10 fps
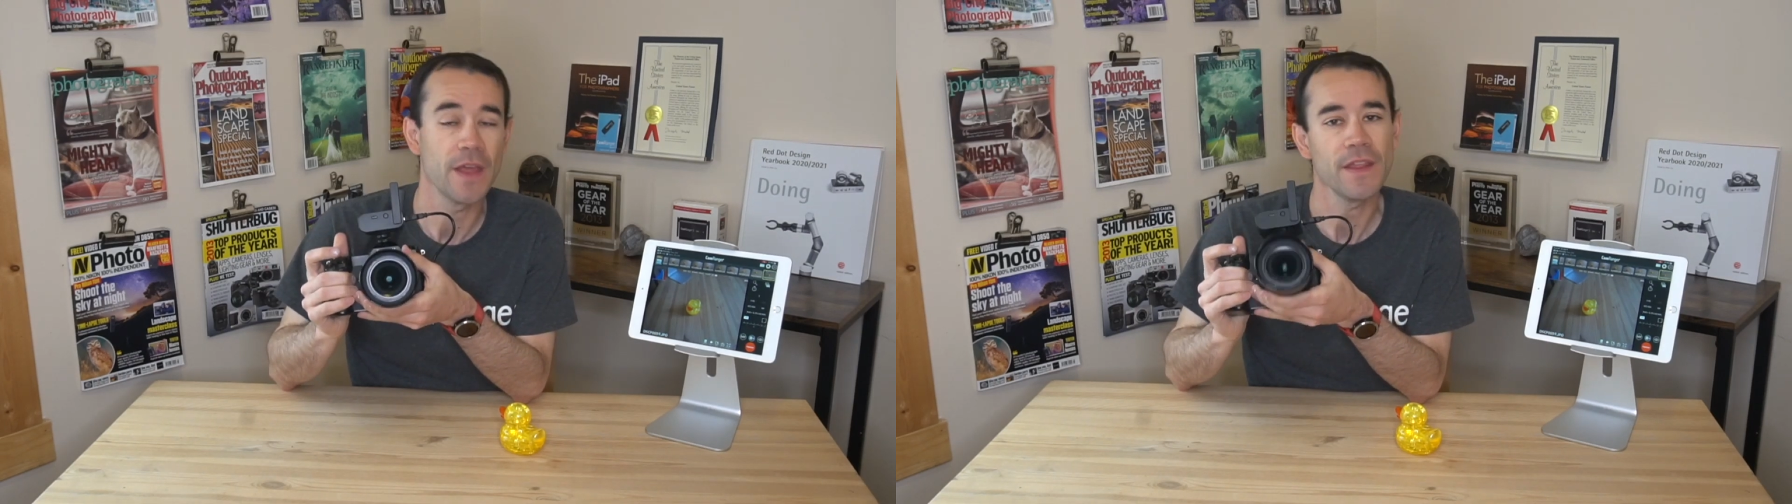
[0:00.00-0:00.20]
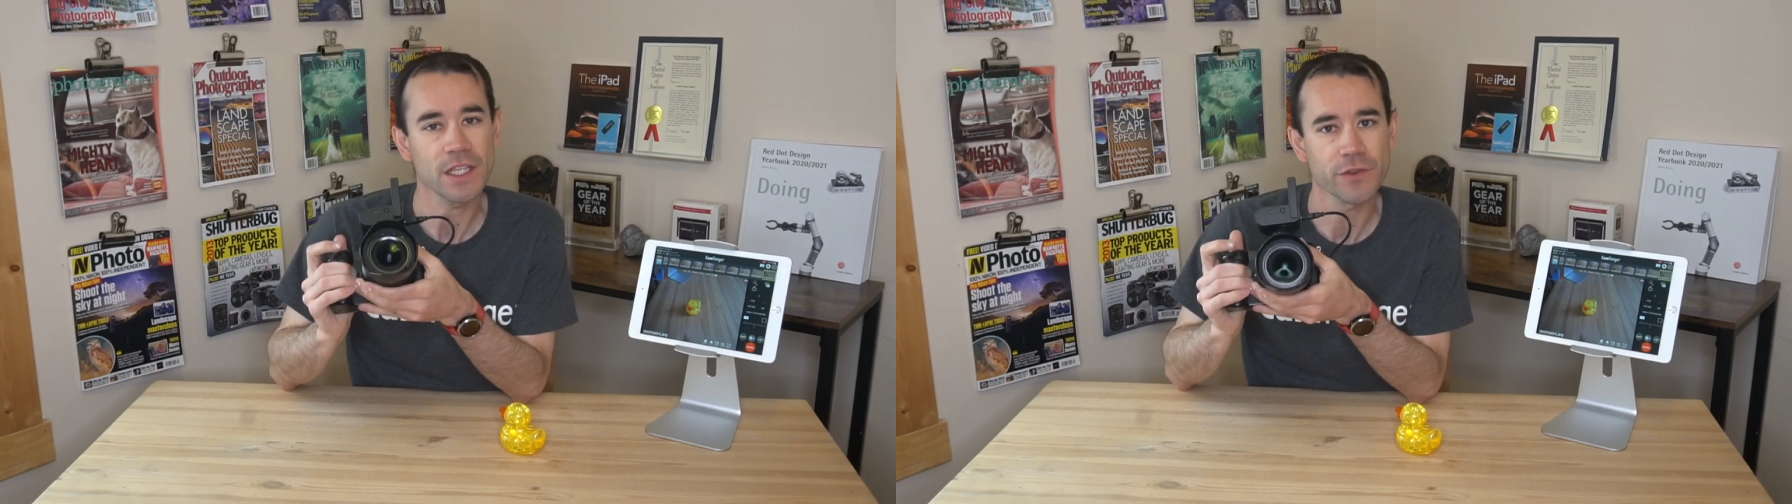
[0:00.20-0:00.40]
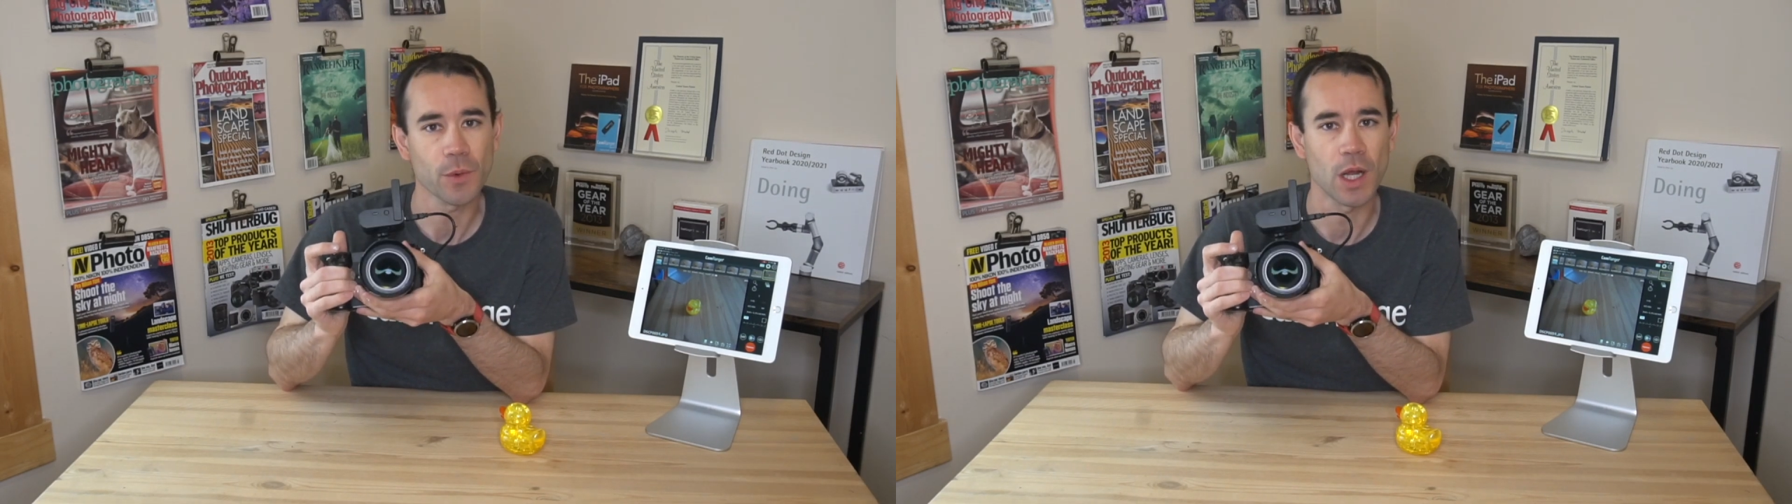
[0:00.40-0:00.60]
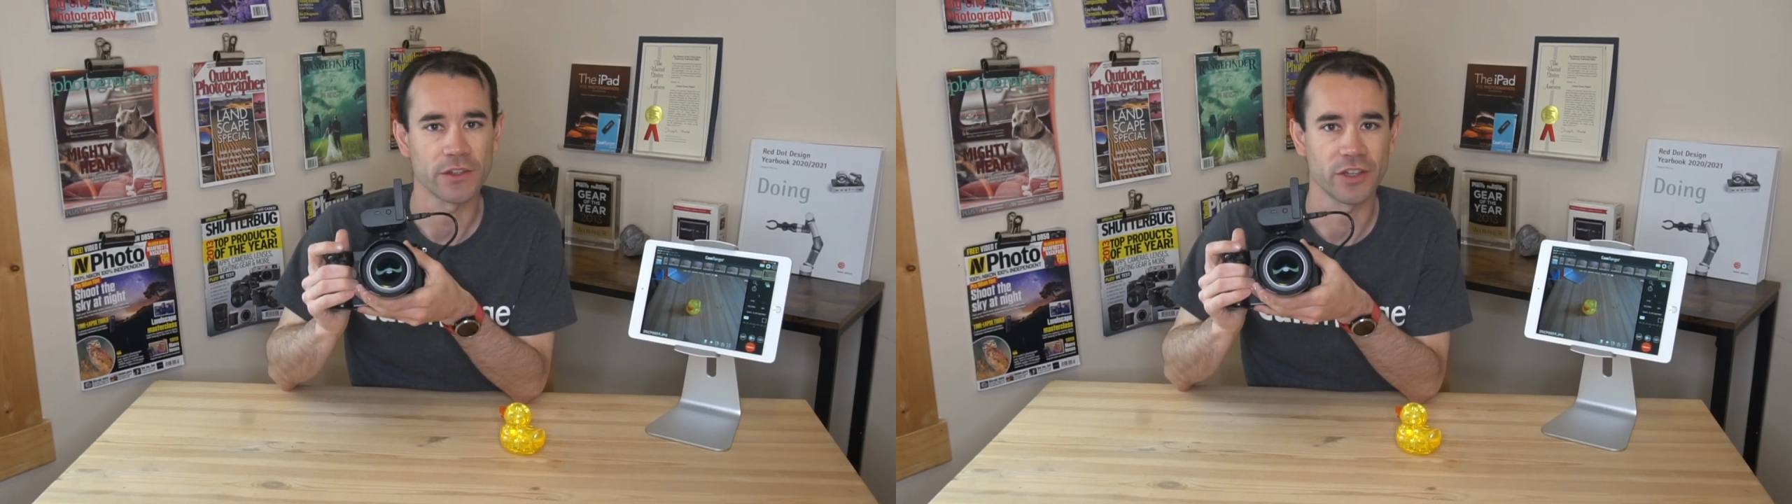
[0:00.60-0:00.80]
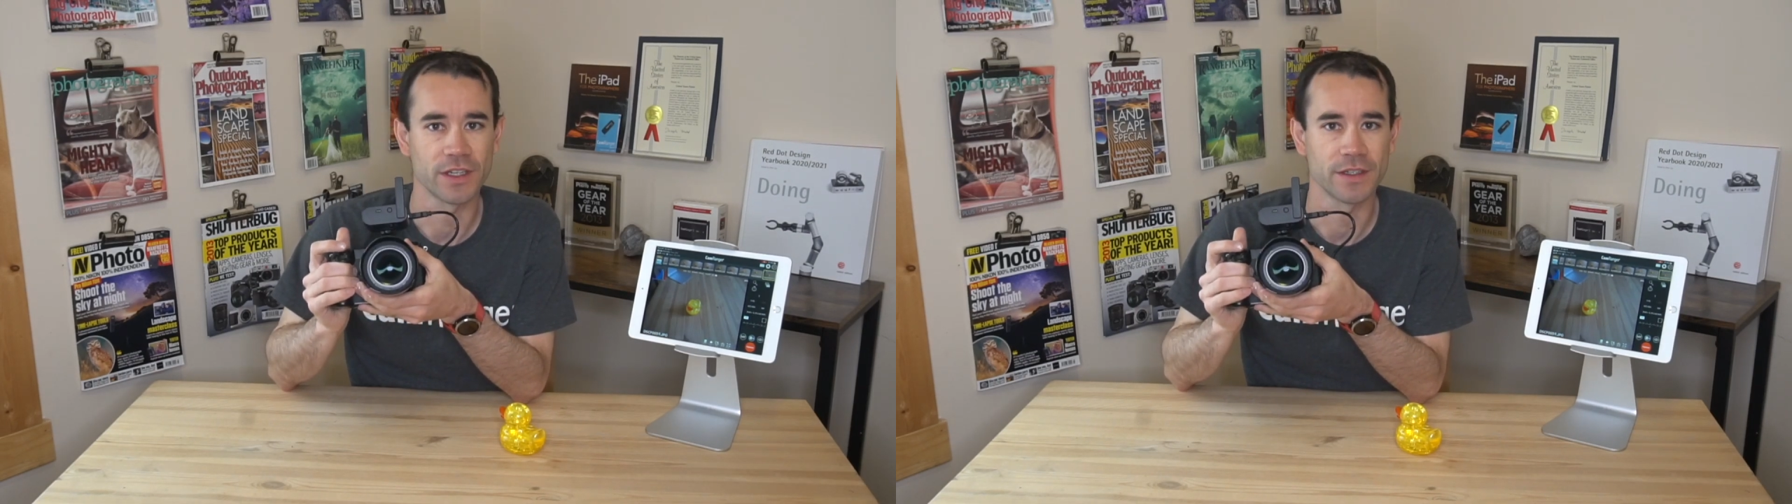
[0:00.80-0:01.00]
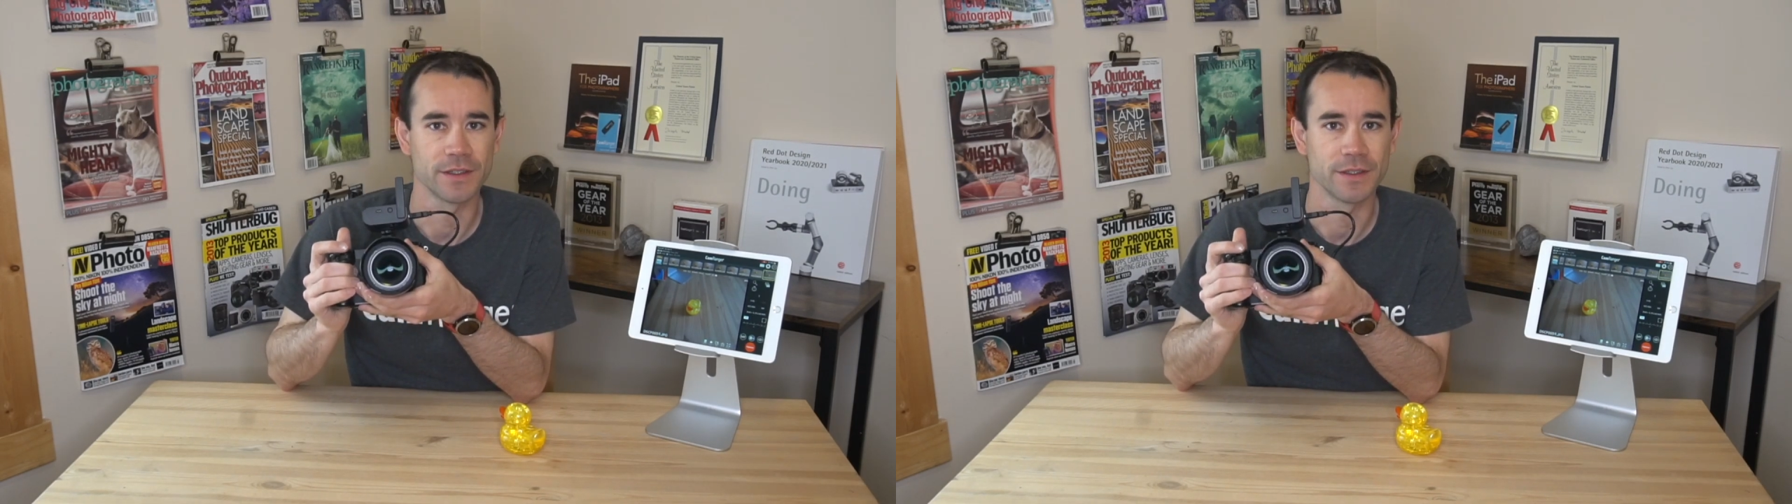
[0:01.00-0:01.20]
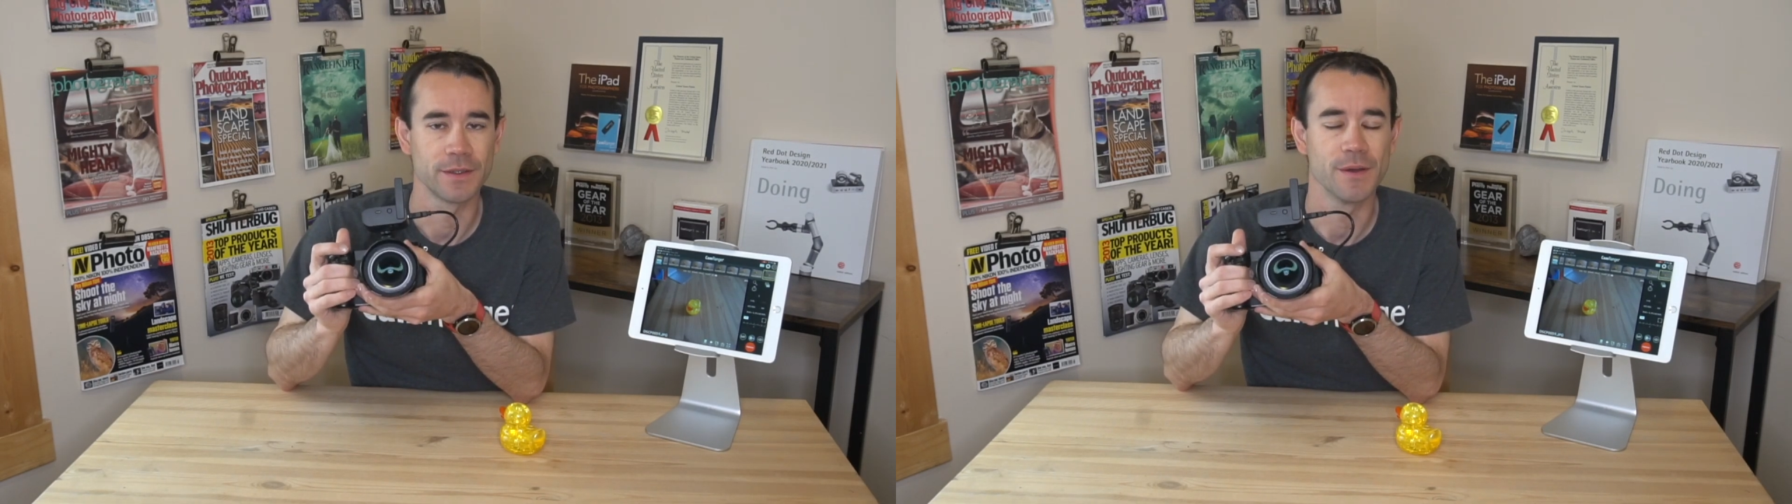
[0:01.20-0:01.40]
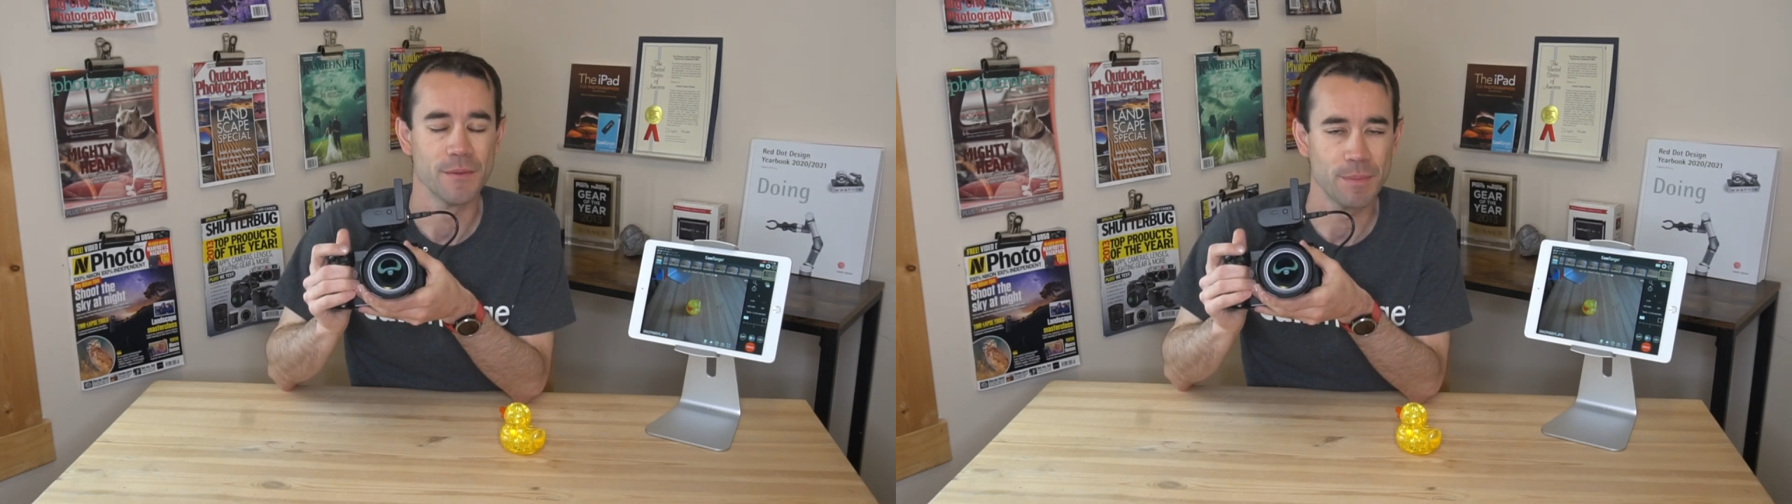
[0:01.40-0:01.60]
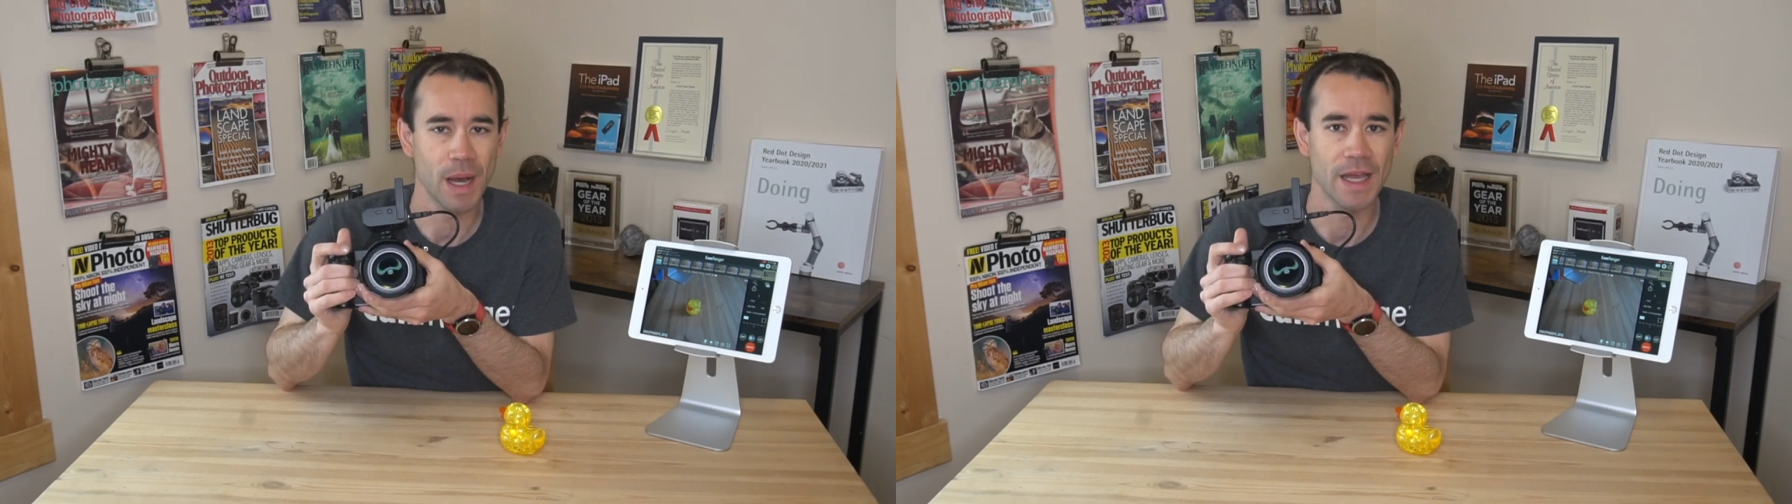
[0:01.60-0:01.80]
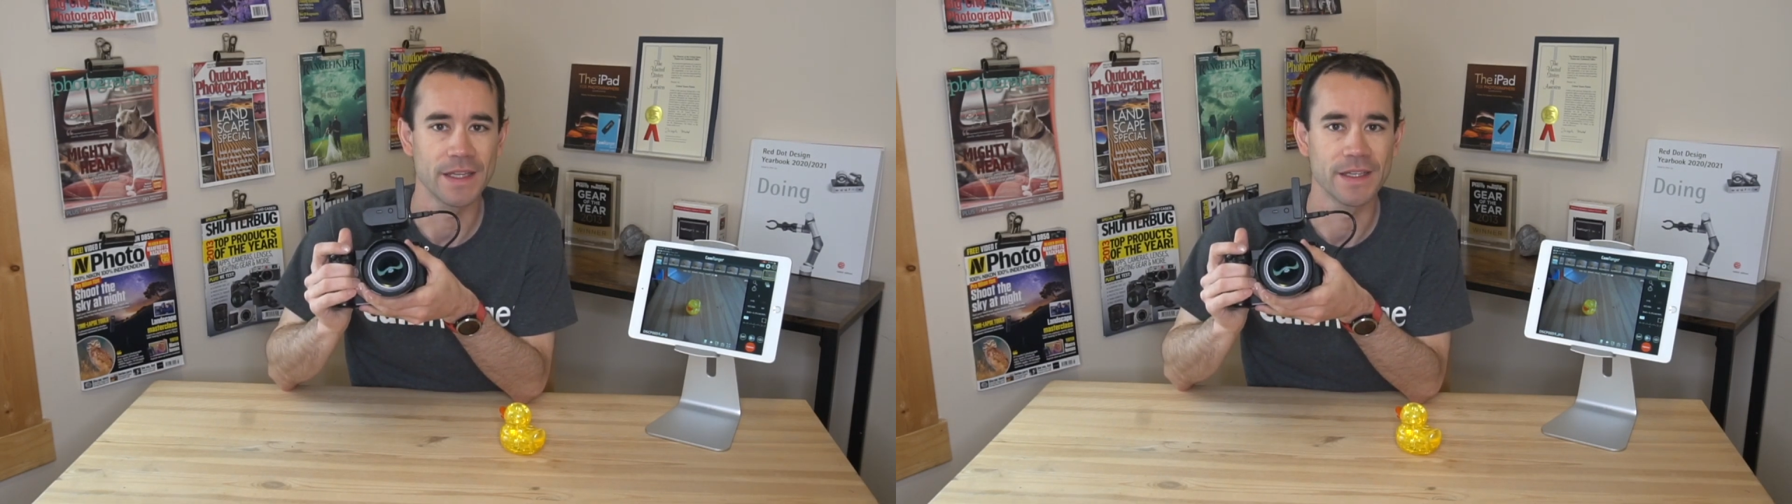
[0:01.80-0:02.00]
Thanks for watching.
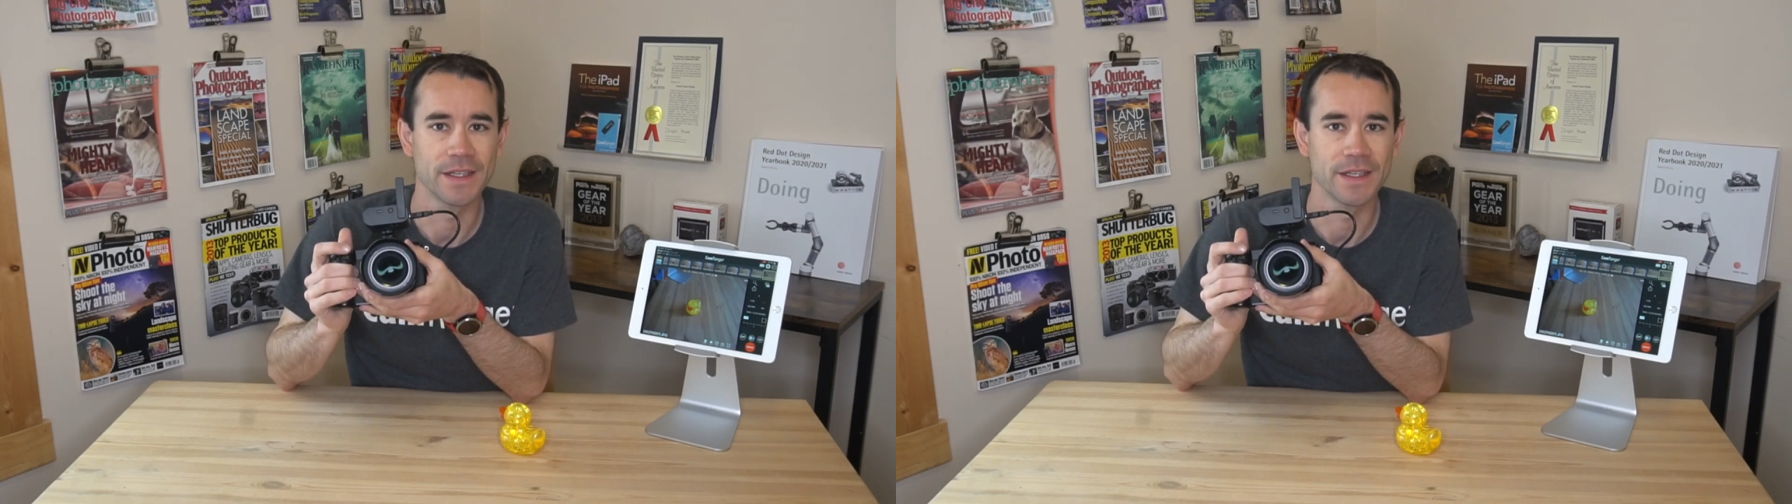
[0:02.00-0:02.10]
Bye.